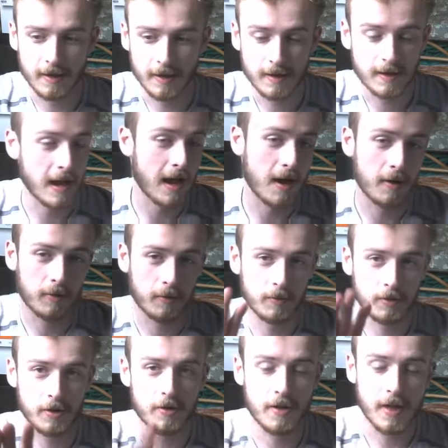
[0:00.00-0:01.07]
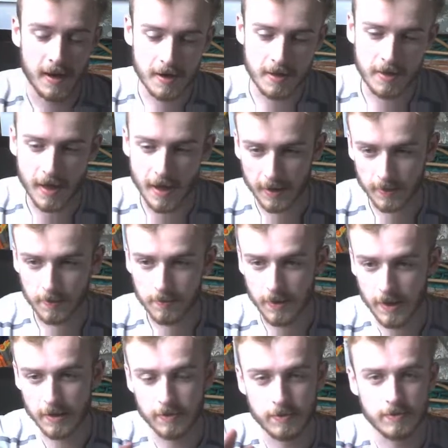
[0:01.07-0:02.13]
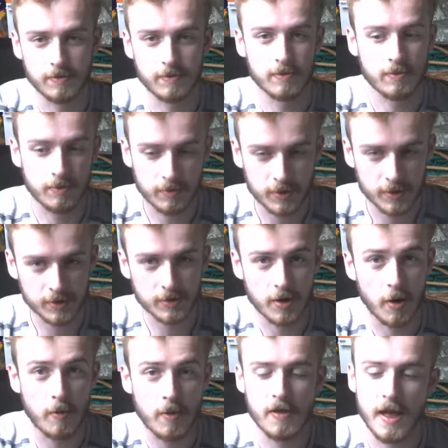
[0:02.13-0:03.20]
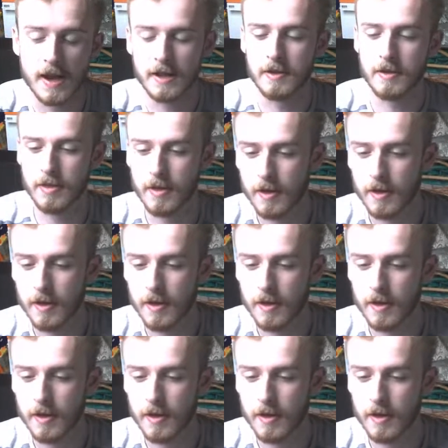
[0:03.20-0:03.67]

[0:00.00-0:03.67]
Now we'll use that in a sec, but just know where that is.